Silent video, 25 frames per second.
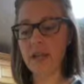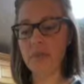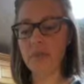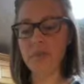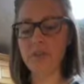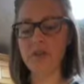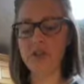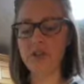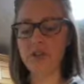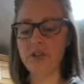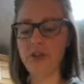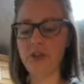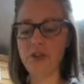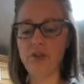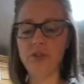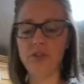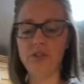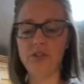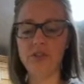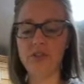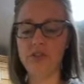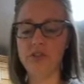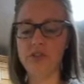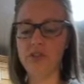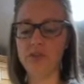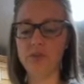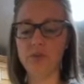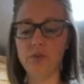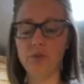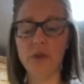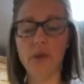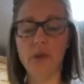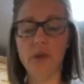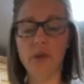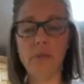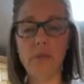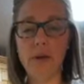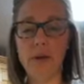going to show you. This is just
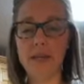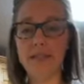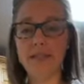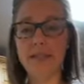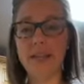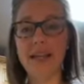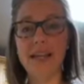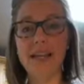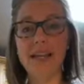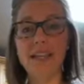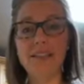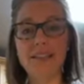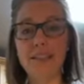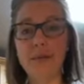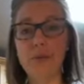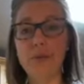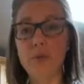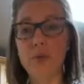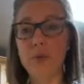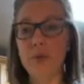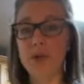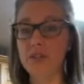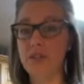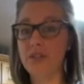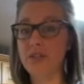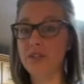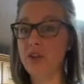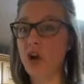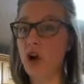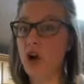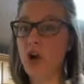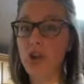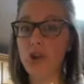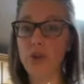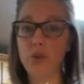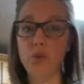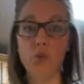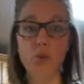really basic, and it's simple because it's
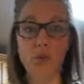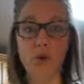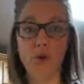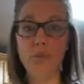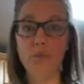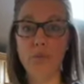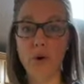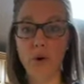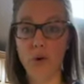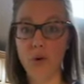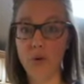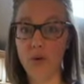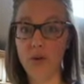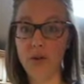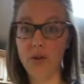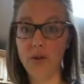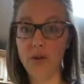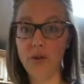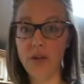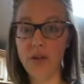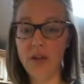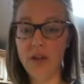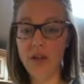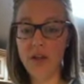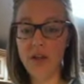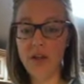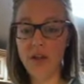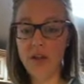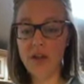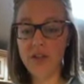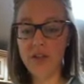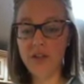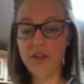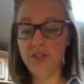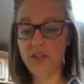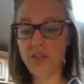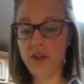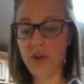all in one bowl.
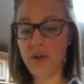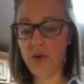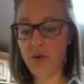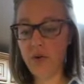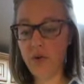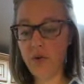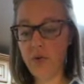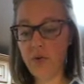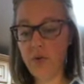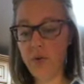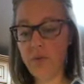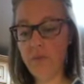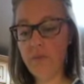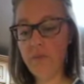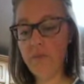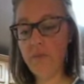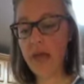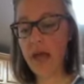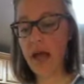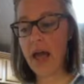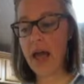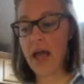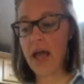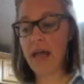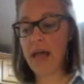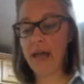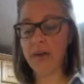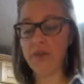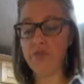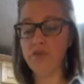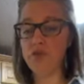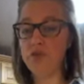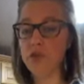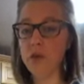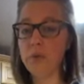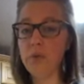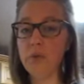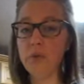So I have
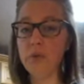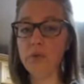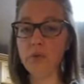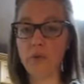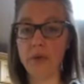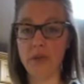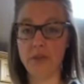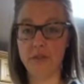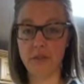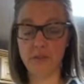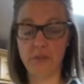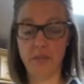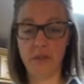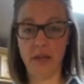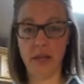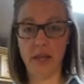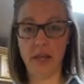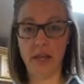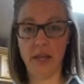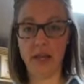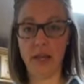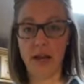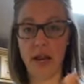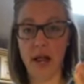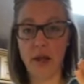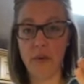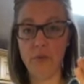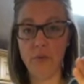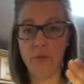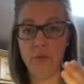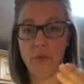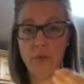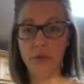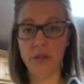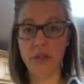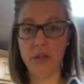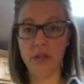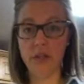tripled the recipe, and I will
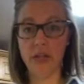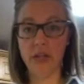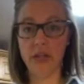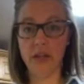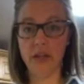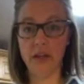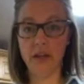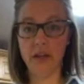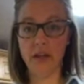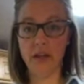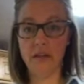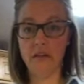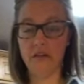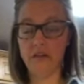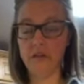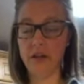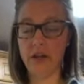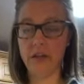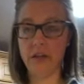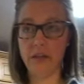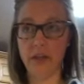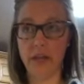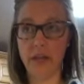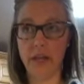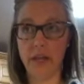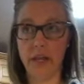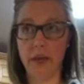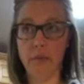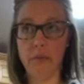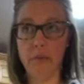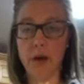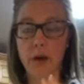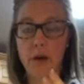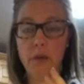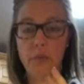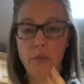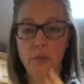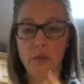put the link, or not the link, but
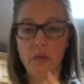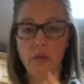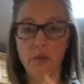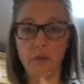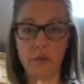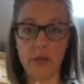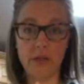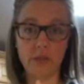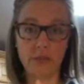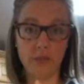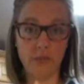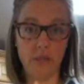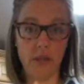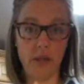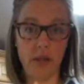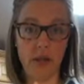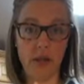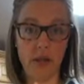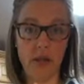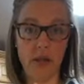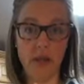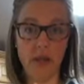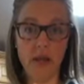I'll put the recipe